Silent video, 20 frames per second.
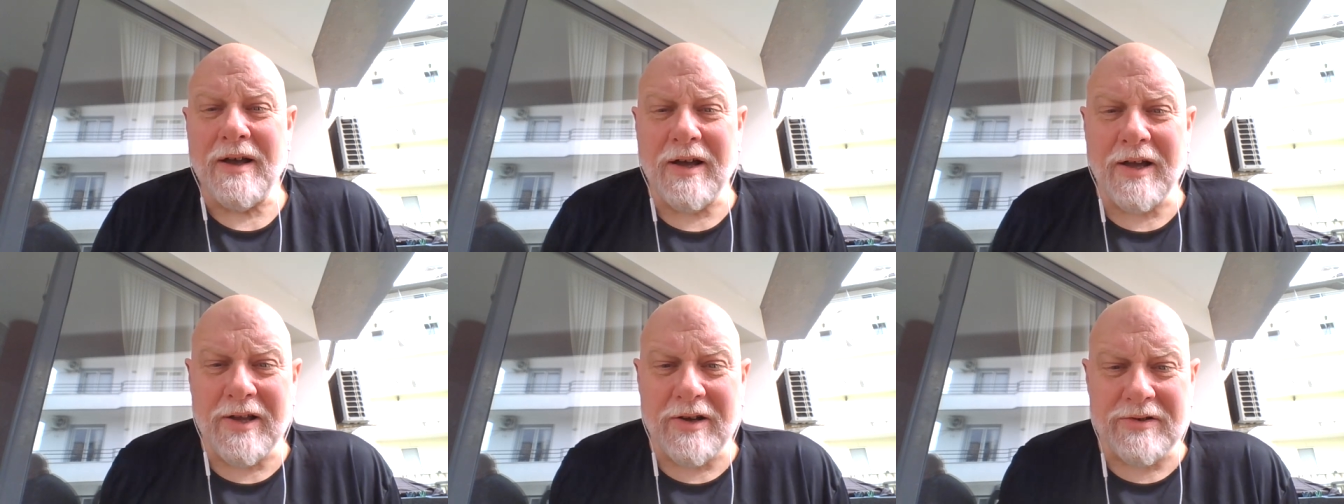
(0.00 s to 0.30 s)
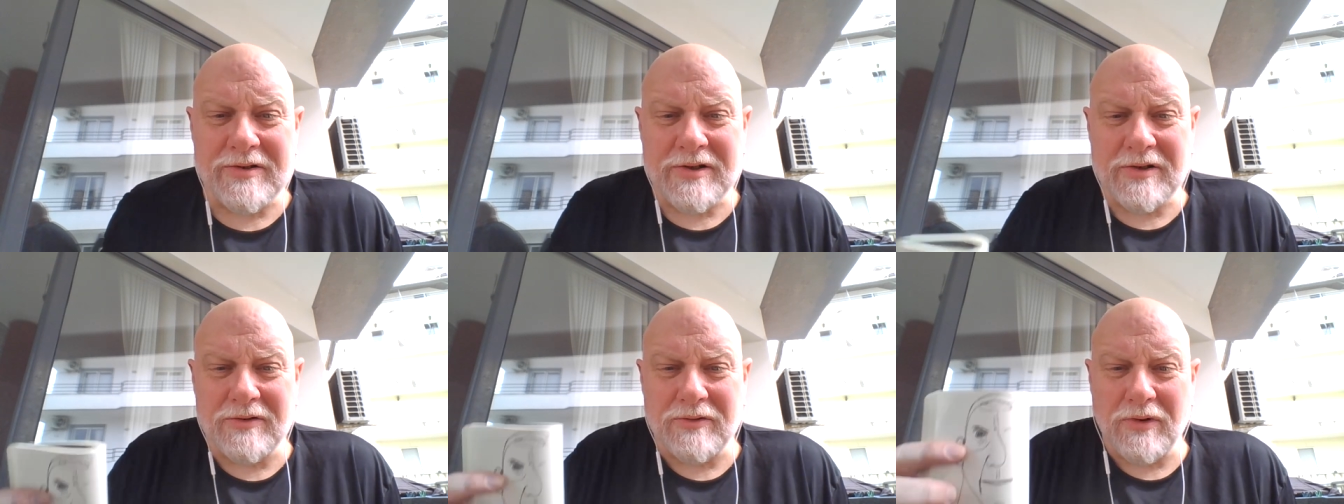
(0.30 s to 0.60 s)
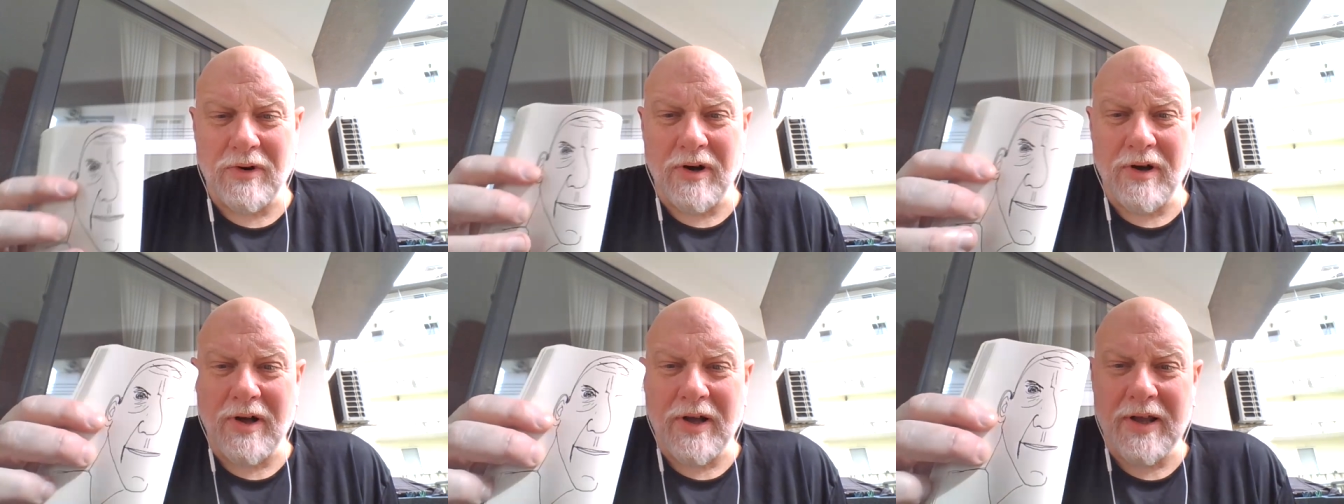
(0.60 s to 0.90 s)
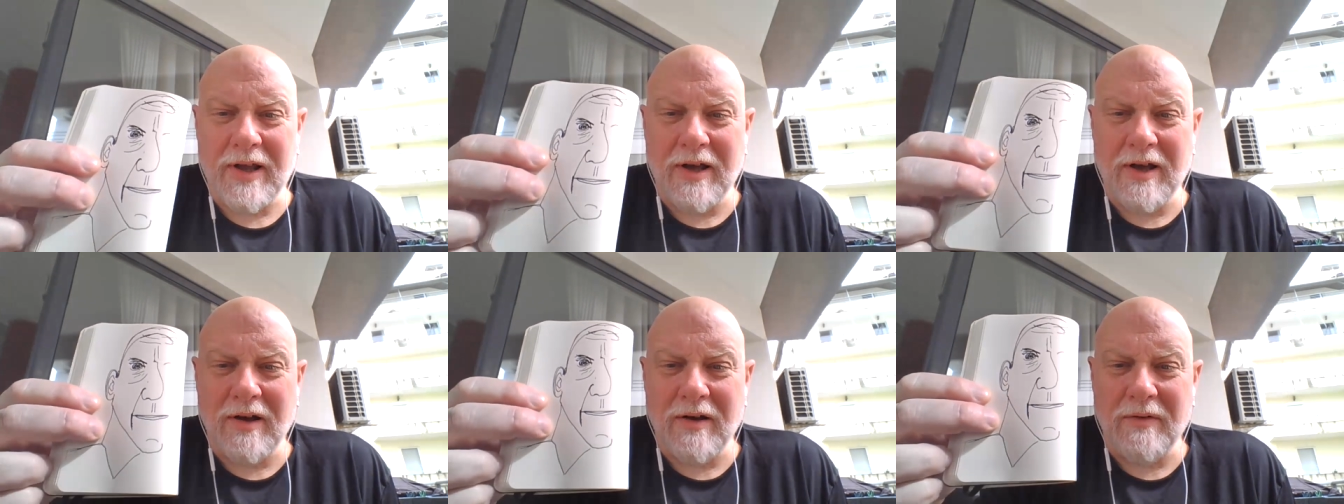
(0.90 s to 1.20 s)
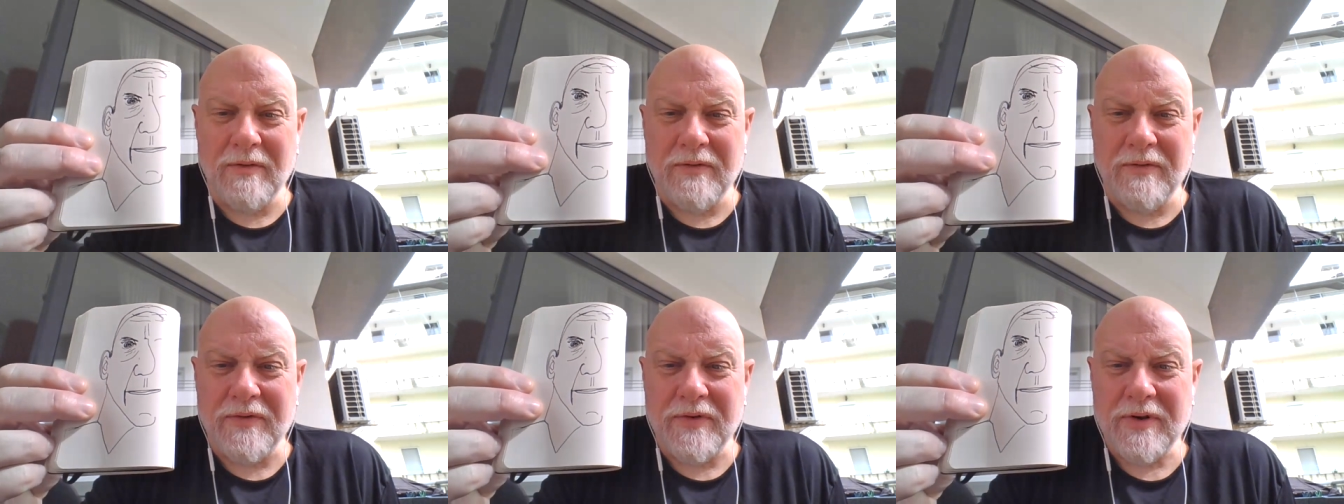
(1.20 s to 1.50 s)
Here's a drawing
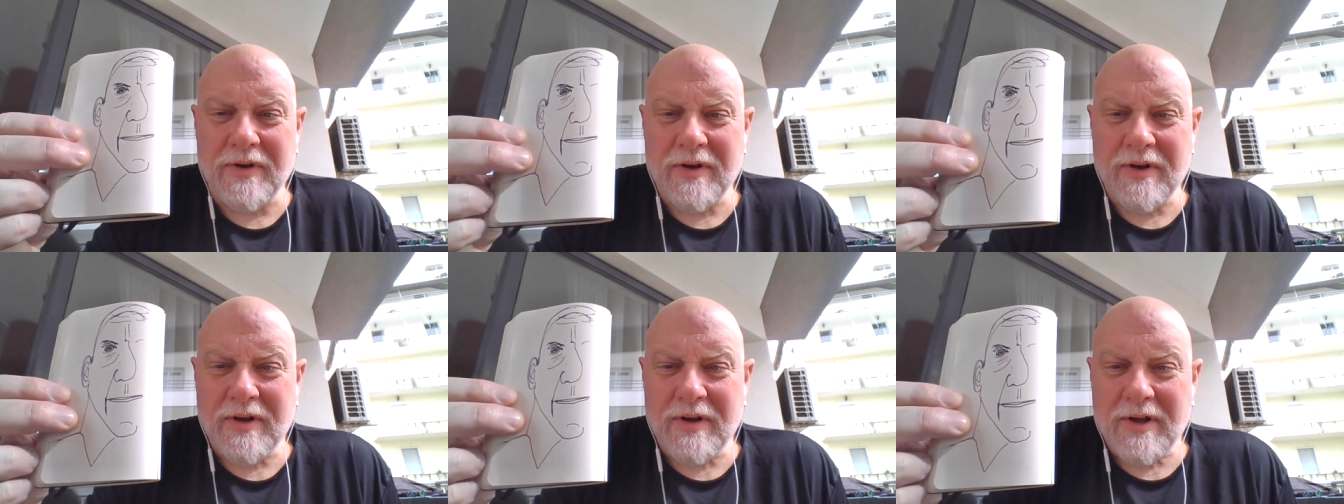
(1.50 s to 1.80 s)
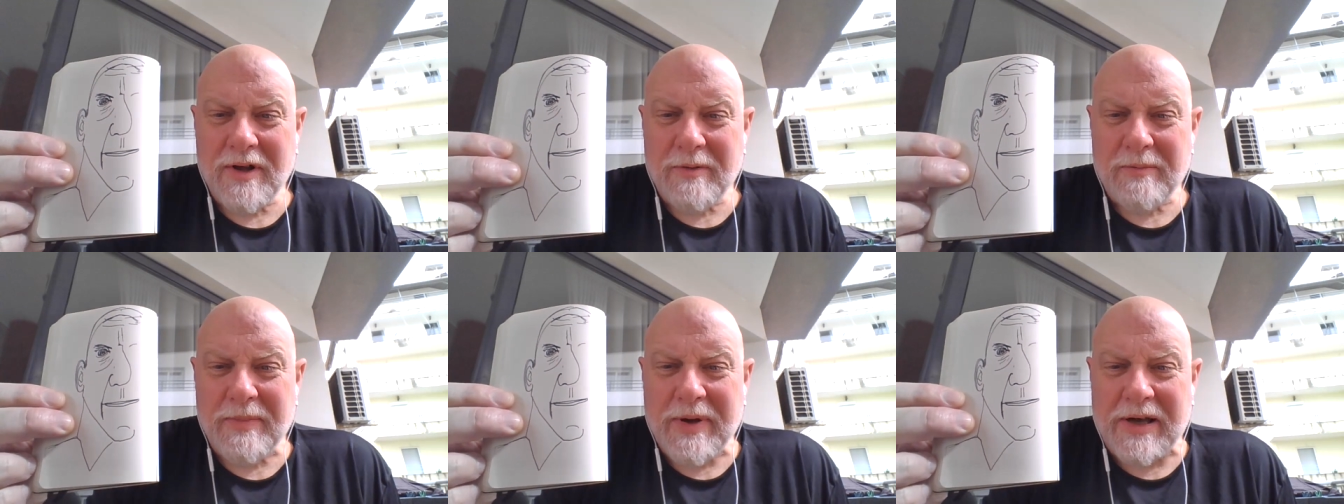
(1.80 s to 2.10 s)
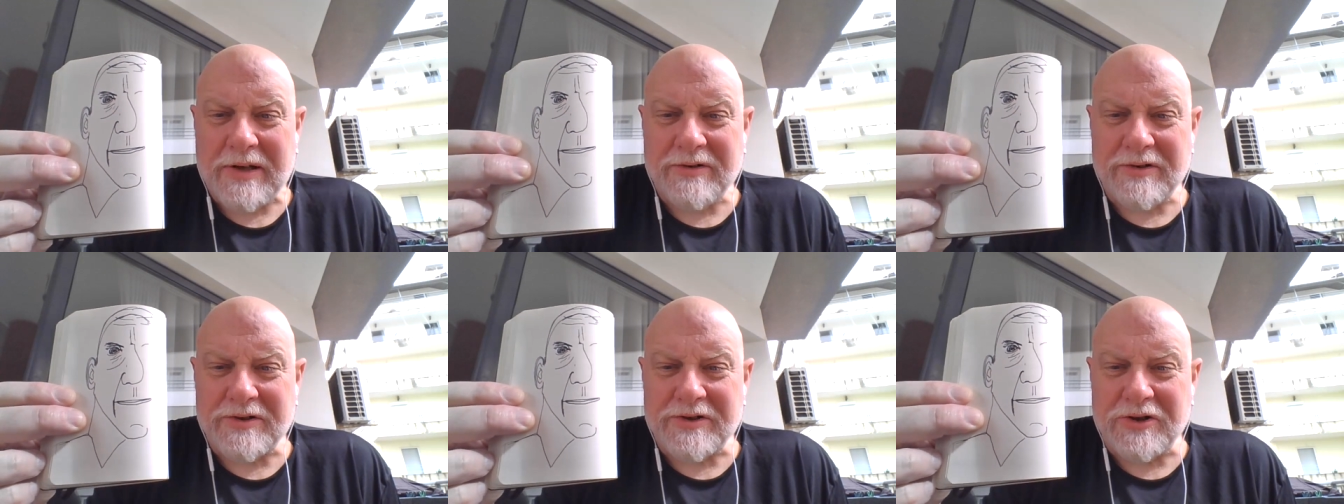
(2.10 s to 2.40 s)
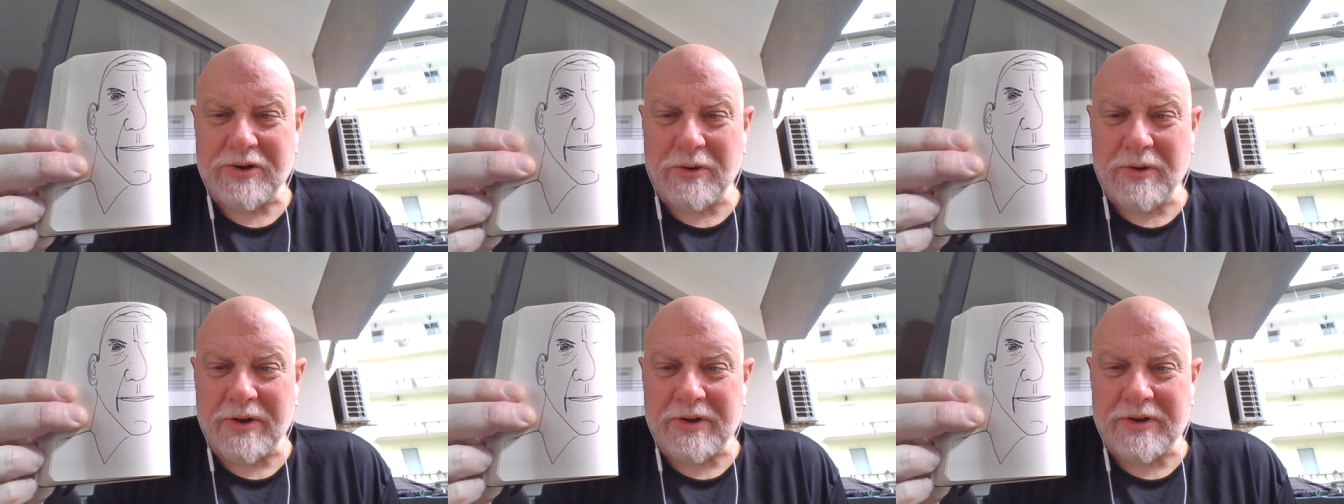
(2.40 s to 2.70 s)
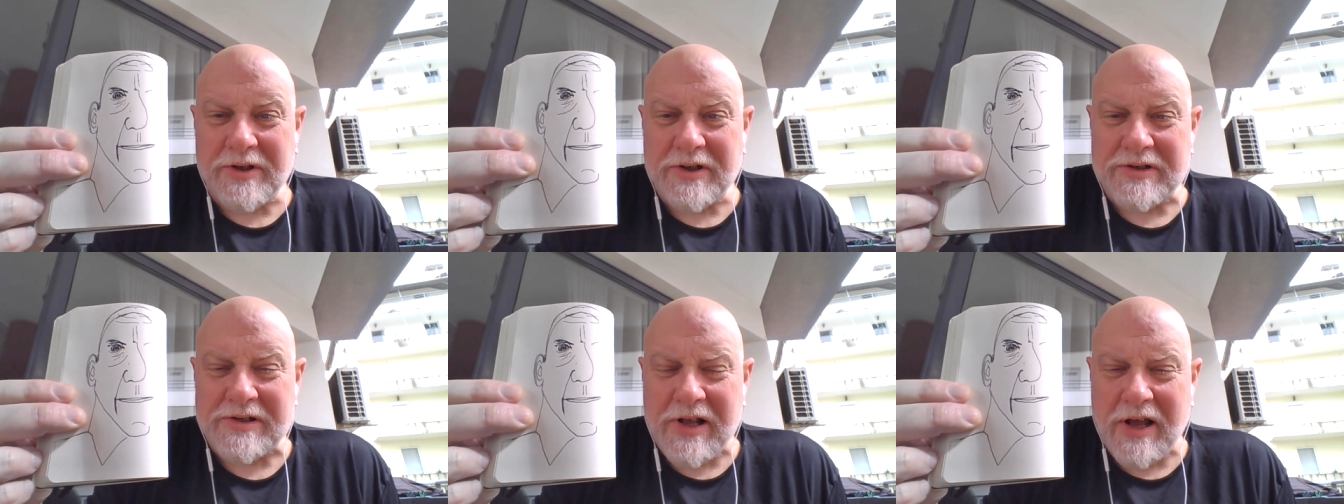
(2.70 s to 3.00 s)
of Patrick Stewart.
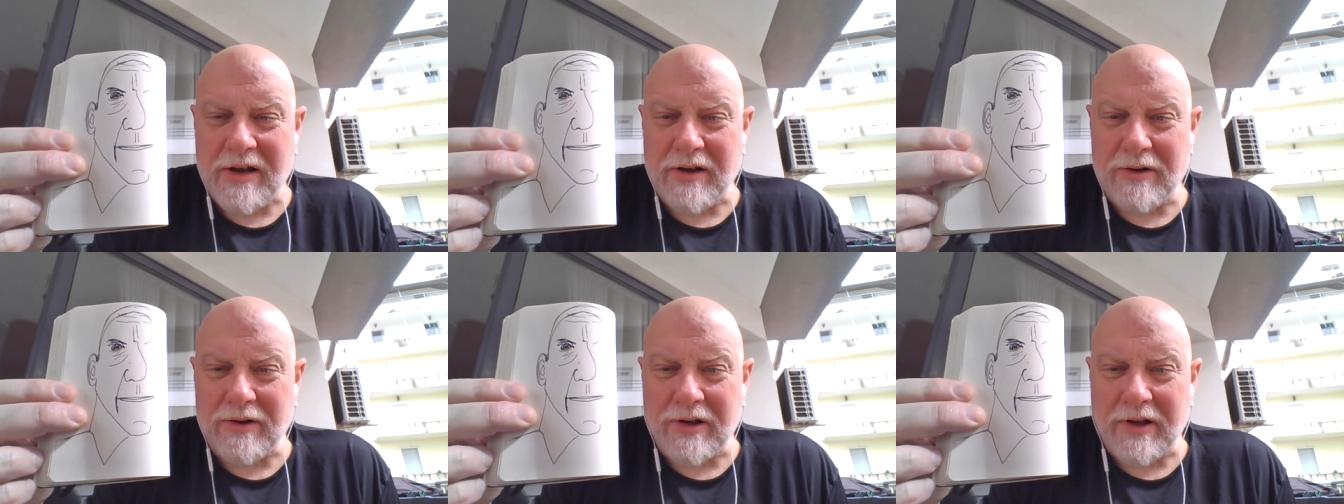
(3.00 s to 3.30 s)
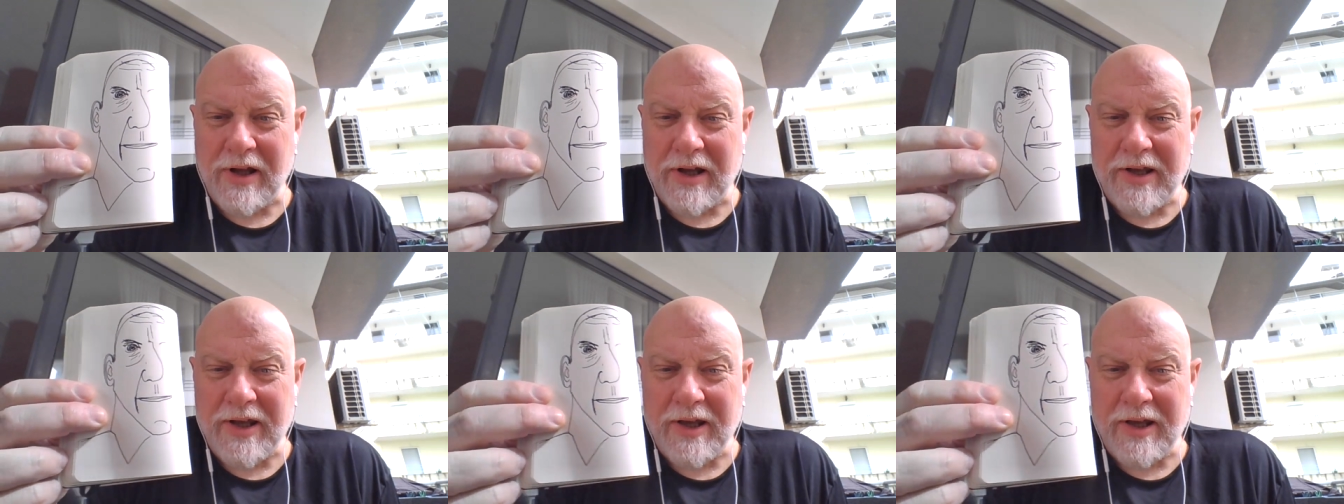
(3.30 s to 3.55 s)
Does not look like